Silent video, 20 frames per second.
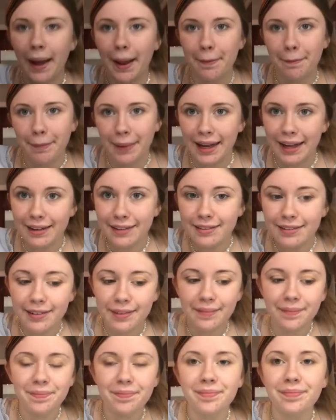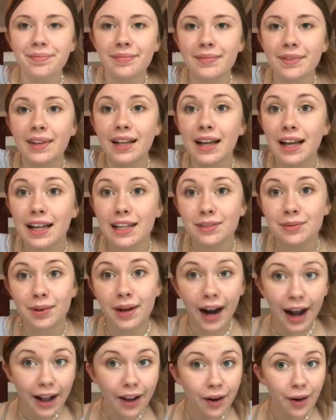base. That's what
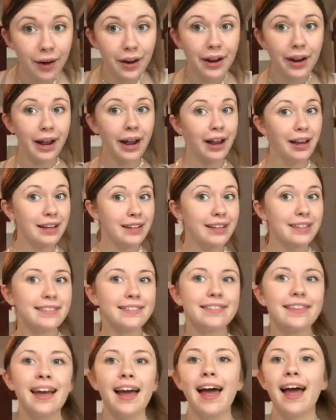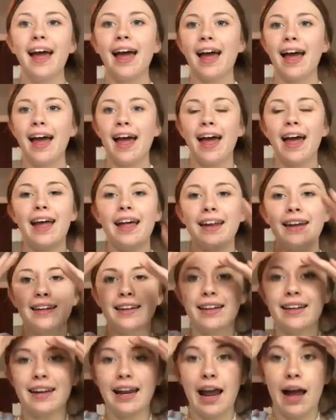I call it, at least. And
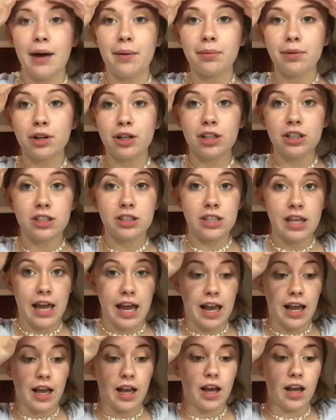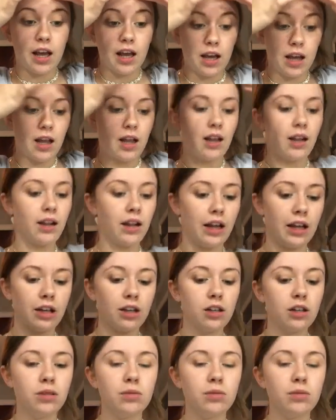now I'm gonna take, like,